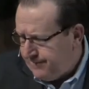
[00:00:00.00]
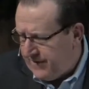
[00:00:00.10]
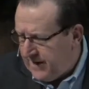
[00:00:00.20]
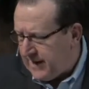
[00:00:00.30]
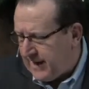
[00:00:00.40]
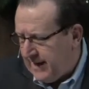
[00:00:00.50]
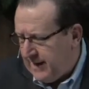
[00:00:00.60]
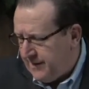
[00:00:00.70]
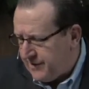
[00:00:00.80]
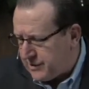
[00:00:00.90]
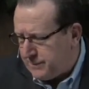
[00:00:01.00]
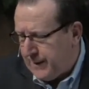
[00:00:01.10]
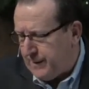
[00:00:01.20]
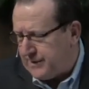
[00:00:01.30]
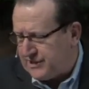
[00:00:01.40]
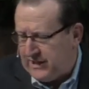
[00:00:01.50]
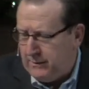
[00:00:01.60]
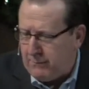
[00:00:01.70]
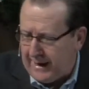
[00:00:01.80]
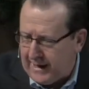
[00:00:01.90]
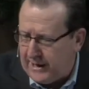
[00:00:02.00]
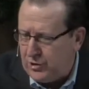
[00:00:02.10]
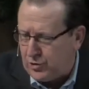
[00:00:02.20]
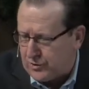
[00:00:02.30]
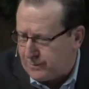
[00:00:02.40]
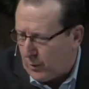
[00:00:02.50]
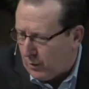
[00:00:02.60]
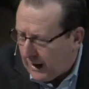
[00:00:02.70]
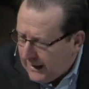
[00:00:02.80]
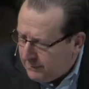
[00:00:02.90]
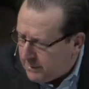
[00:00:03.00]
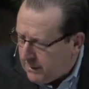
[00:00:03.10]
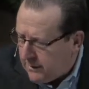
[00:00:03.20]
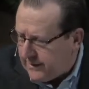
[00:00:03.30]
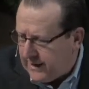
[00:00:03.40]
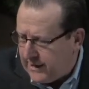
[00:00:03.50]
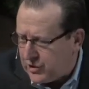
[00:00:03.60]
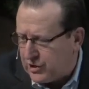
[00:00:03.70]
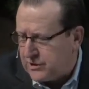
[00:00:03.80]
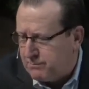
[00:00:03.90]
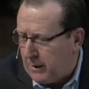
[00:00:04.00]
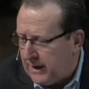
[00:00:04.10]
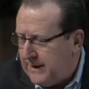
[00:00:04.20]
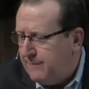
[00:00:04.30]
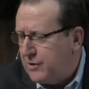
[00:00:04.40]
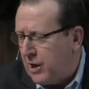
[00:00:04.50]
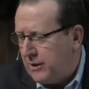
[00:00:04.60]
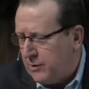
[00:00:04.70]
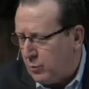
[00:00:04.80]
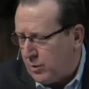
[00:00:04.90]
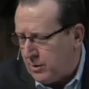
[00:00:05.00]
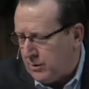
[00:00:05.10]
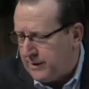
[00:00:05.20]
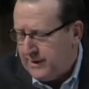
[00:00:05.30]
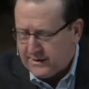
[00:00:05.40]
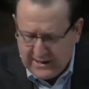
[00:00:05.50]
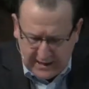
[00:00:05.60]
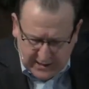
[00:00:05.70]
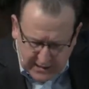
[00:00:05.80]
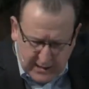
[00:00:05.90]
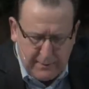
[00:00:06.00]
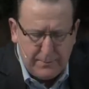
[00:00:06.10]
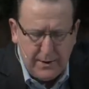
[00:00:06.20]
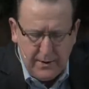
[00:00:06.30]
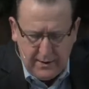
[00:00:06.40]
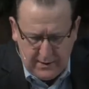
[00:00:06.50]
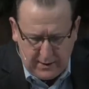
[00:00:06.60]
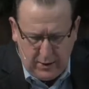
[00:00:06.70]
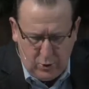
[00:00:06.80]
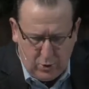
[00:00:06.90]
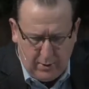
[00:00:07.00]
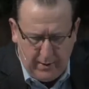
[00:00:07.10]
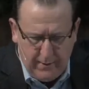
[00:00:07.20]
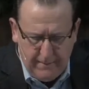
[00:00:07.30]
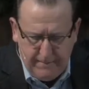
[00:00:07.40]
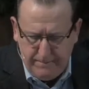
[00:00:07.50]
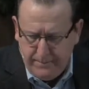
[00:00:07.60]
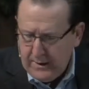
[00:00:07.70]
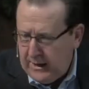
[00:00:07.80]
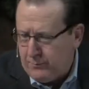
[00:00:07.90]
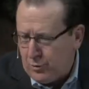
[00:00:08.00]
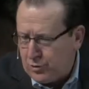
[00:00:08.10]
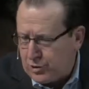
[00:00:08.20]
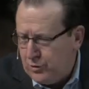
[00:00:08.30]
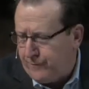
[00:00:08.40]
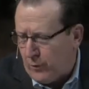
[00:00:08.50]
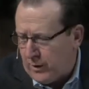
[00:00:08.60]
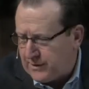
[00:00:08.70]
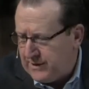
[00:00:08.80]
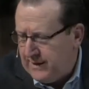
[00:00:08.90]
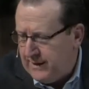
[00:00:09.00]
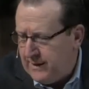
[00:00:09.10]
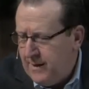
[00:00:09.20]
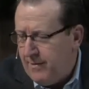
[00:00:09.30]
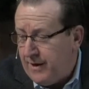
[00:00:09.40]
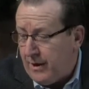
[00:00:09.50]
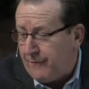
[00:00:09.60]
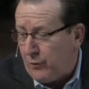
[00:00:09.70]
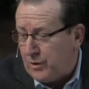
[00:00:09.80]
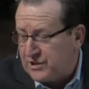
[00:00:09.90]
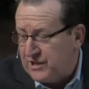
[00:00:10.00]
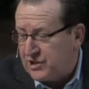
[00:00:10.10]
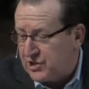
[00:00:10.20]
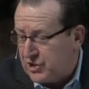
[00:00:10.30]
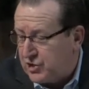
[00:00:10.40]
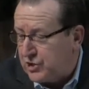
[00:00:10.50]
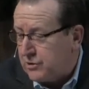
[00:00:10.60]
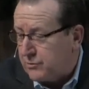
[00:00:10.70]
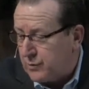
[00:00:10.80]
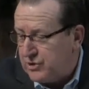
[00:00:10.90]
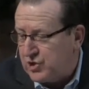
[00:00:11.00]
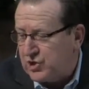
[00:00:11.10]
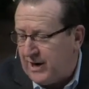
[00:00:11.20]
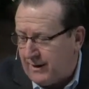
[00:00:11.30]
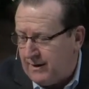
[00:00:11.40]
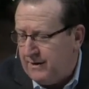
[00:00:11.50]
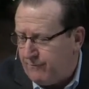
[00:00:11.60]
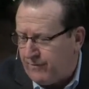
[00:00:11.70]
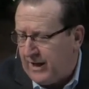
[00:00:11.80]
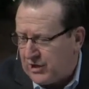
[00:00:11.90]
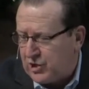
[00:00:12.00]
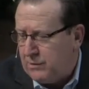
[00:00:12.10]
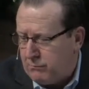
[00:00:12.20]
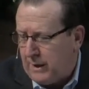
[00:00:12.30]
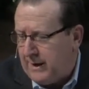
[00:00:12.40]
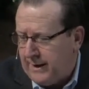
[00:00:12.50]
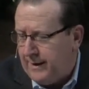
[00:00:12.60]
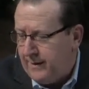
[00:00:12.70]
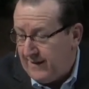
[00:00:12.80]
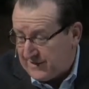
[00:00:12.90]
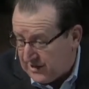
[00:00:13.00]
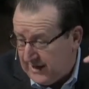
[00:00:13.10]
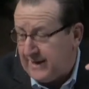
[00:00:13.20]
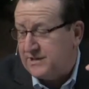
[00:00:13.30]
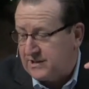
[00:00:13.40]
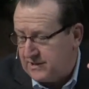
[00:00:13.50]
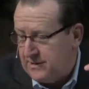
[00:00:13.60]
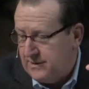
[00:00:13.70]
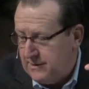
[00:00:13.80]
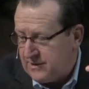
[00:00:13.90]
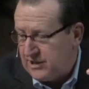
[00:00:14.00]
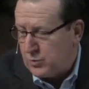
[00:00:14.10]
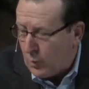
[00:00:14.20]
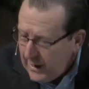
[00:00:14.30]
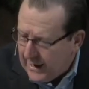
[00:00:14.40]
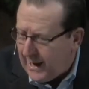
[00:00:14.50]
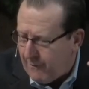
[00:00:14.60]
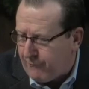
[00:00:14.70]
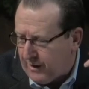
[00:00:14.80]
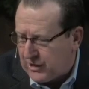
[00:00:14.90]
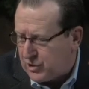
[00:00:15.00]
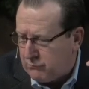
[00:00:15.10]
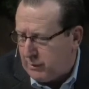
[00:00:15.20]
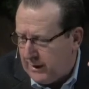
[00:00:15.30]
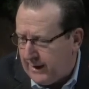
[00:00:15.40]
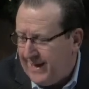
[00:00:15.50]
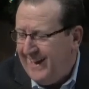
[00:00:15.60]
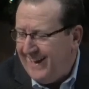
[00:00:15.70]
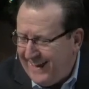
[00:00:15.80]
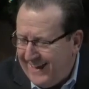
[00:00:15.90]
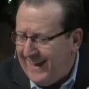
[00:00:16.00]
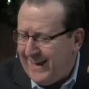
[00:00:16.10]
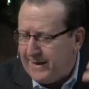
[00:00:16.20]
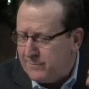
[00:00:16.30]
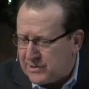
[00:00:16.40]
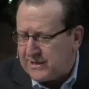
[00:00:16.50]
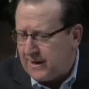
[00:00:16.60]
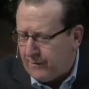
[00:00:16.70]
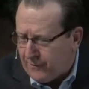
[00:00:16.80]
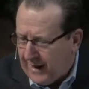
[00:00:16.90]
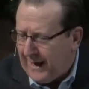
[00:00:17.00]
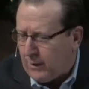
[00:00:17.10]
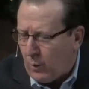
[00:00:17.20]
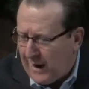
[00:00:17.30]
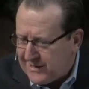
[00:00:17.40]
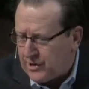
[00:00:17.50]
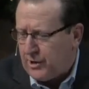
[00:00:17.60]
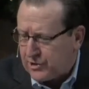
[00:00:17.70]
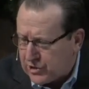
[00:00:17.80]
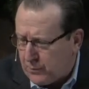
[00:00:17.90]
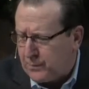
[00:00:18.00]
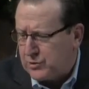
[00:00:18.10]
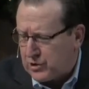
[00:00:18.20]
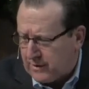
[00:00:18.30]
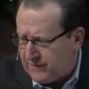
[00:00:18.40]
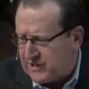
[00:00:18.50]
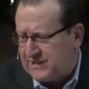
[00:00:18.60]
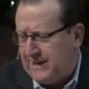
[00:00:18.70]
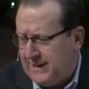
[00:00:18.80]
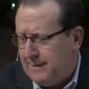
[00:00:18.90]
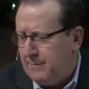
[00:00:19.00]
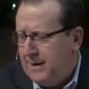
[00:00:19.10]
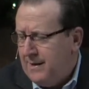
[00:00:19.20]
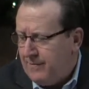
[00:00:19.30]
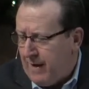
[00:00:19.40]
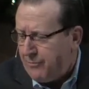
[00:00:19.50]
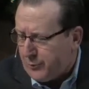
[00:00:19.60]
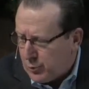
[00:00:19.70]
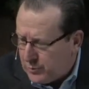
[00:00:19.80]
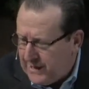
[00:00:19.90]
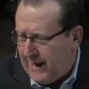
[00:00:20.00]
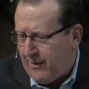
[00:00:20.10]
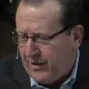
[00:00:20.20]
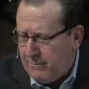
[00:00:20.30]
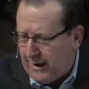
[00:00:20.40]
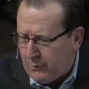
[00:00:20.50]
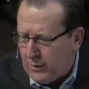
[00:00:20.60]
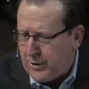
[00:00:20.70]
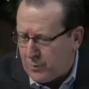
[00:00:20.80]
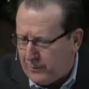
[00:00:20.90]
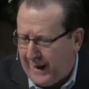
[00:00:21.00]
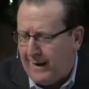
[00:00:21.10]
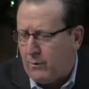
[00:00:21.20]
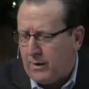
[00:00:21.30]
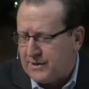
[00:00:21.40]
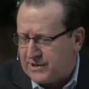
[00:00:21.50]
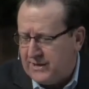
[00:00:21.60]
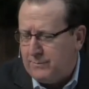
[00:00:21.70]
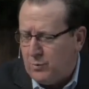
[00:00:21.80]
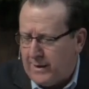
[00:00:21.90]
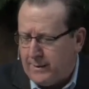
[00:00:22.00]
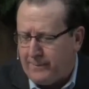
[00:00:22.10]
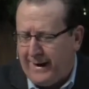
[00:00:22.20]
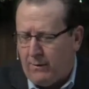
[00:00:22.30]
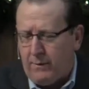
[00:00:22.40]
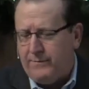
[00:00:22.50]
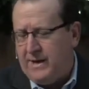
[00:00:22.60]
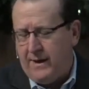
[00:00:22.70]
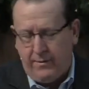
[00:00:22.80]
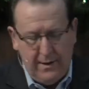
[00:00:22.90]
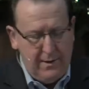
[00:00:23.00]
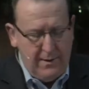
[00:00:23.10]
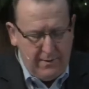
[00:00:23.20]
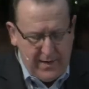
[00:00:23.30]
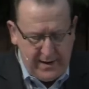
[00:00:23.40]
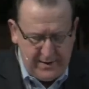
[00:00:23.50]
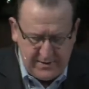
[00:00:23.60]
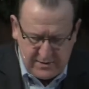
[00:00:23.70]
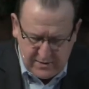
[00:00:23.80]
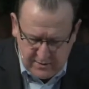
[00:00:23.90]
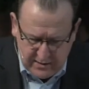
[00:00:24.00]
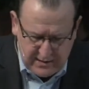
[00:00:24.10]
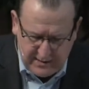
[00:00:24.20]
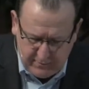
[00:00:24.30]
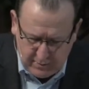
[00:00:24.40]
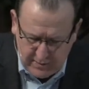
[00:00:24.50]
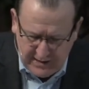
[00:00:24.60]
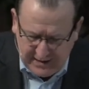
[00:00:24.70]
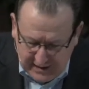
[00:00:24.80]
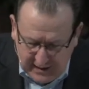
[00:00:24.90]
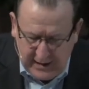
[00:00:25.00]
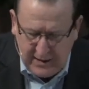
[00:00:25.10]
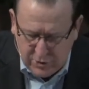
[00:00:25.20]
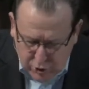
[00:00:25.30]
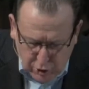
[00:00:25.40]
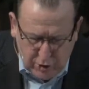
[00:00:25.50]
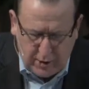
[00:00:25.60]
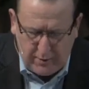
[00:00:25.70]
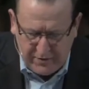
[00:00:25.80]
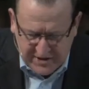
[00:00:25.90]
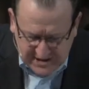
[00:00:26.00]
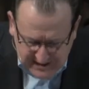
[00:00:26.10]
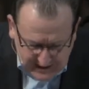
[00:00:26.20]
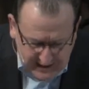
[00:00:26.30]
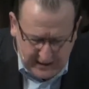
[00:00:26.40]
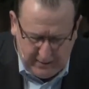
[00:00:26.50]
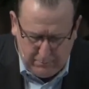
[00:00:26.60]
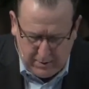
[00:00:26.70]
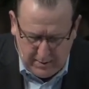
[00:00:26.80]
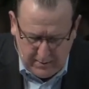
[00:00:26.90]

vindicated in the spirit, seen by angels, proclaimed among the nations, believed on in the world, taken up into glory. Hebrews 2:14 Therefore since the children share in flesh and blood that's us since we have flesh and blood he himself likewise also partook of the same that through death he might render powerless him who had the power of death that is the devil he took the same